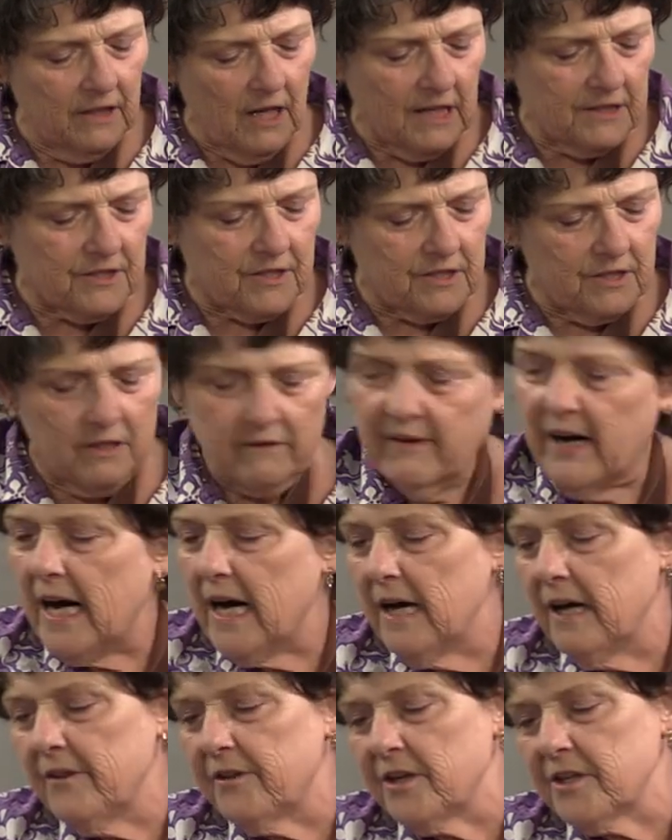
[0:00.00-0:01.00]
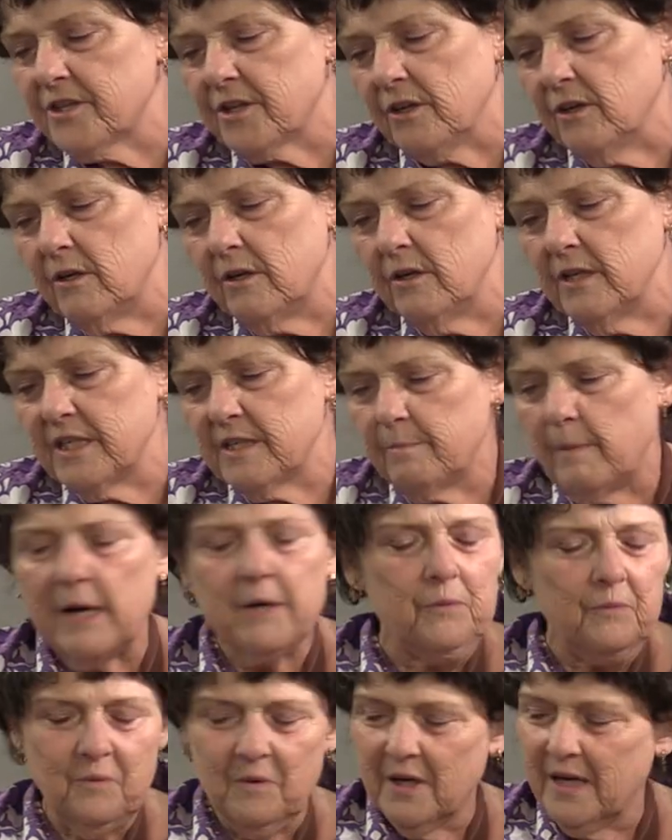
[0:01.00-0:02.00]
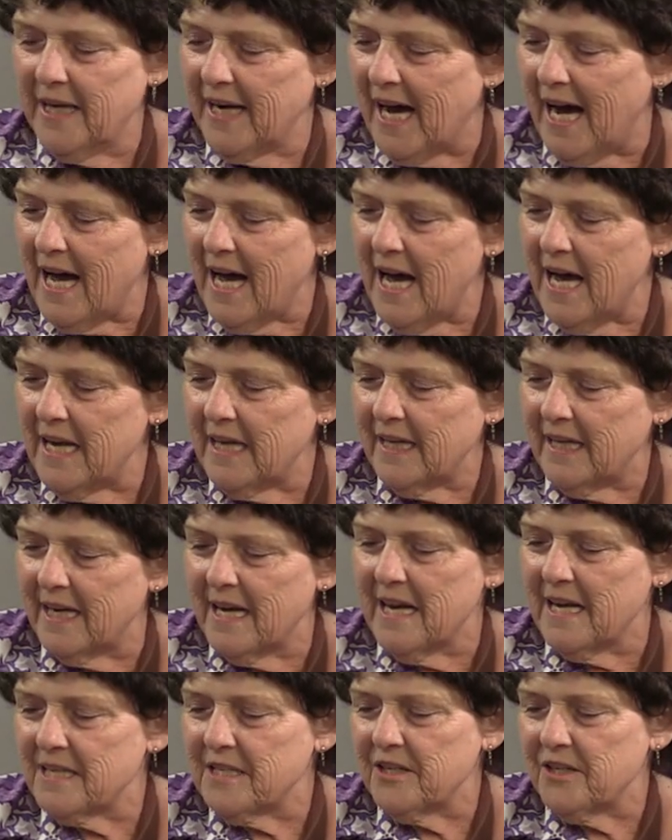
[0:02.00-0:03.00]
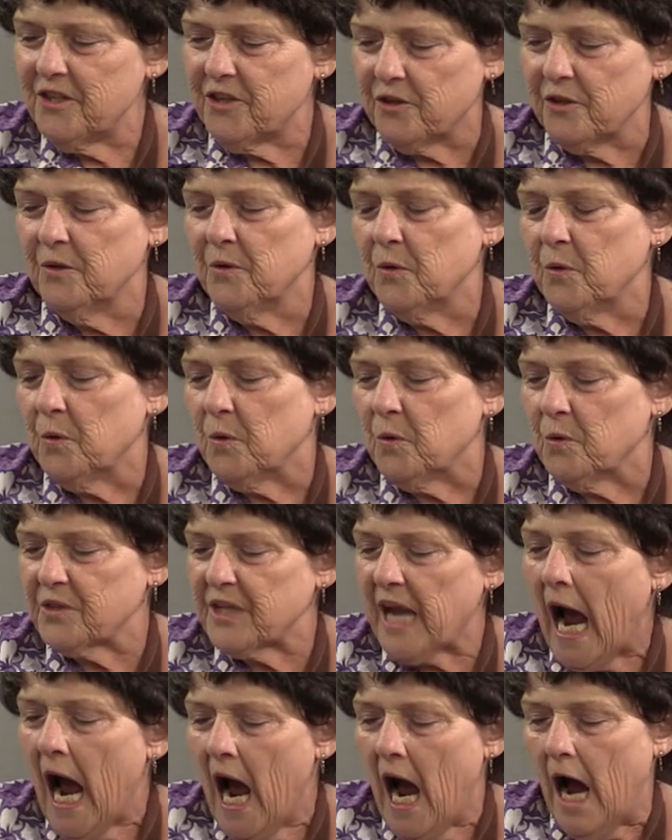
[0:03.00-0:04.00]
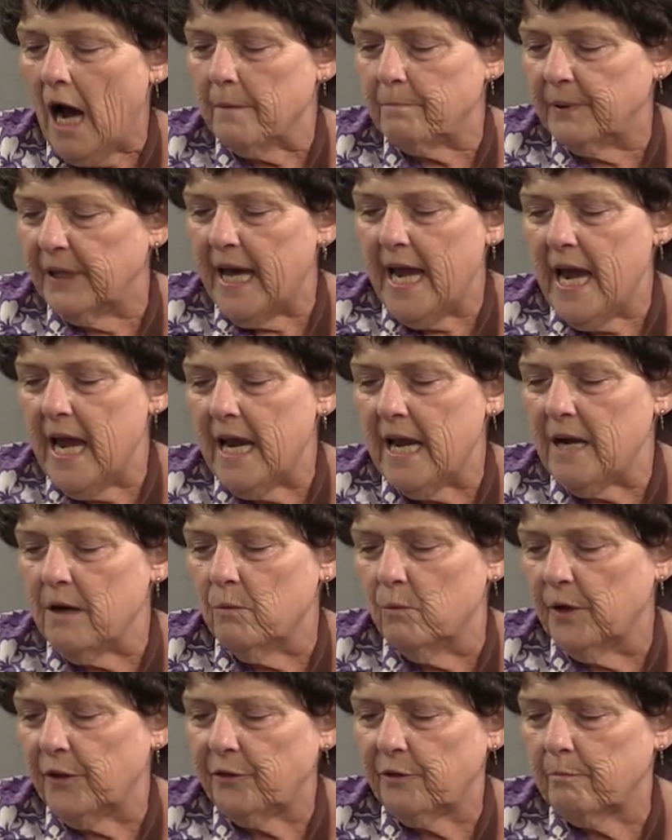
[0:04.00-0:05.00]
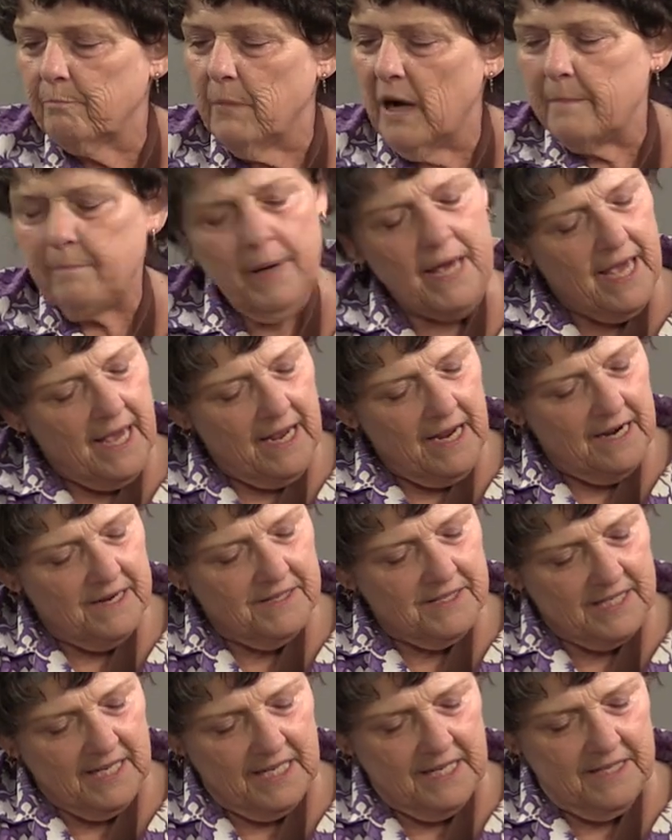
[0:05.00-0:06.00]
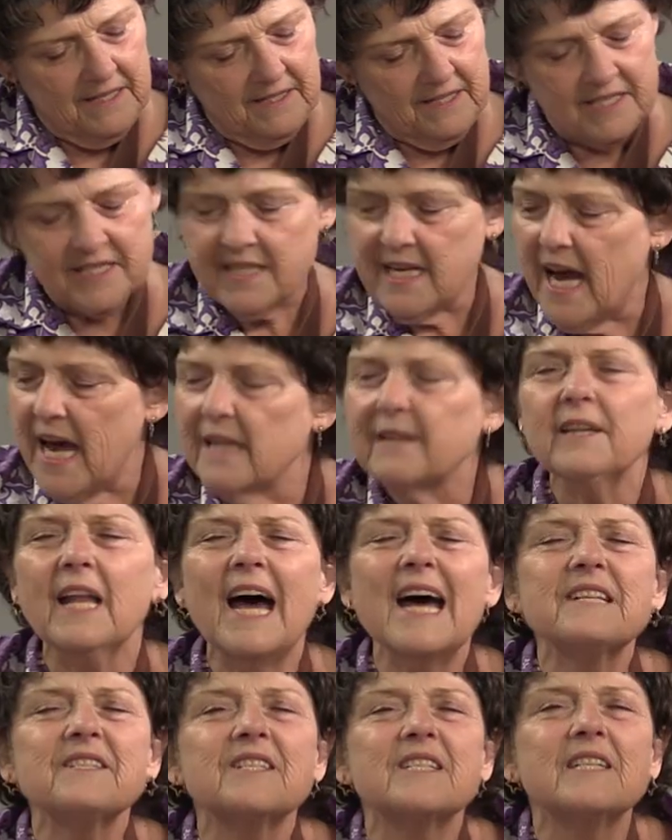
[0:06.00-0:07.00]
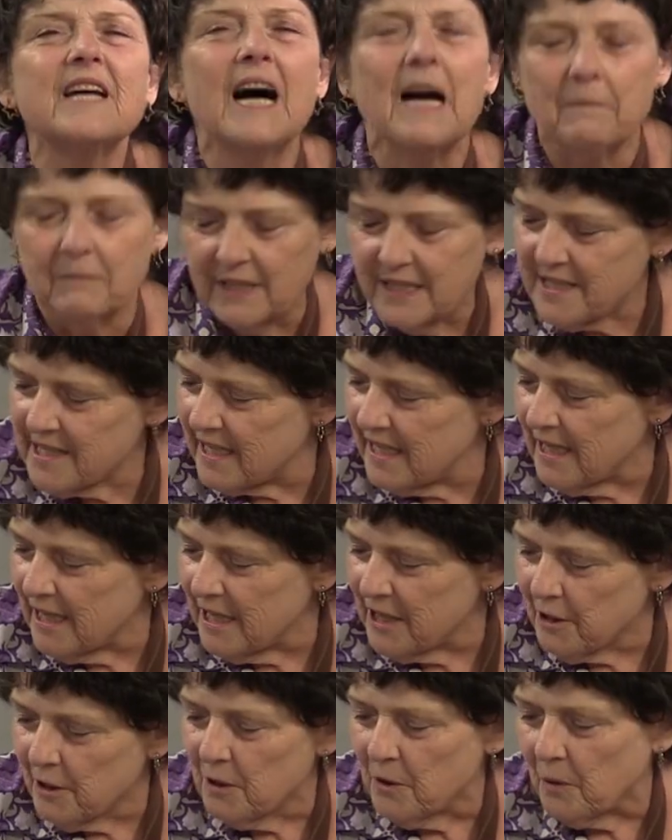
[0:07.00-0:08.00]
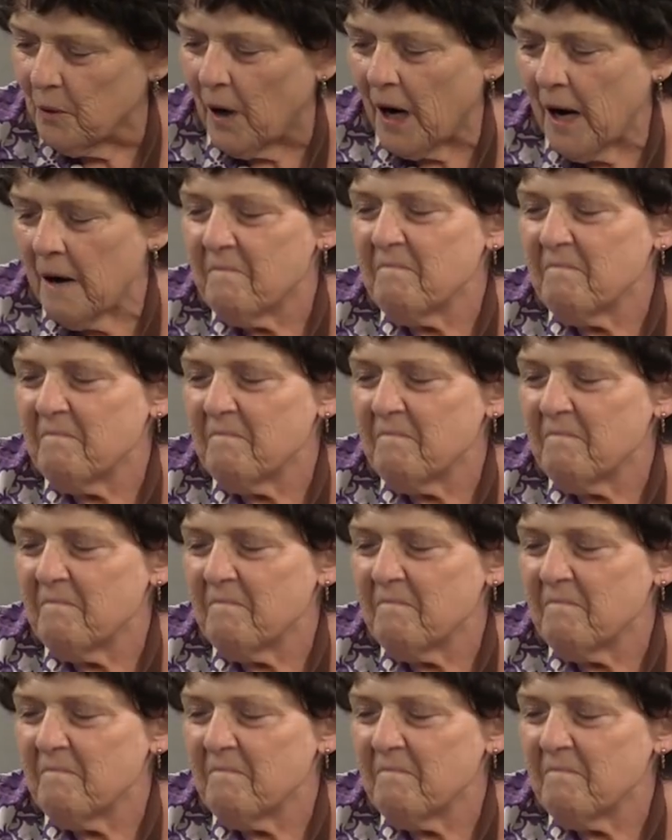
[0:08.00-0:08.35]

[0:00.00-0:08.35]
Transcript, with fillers: lots of other toys, but when I can choose, I play with my bears instead. Last time, let's hear you.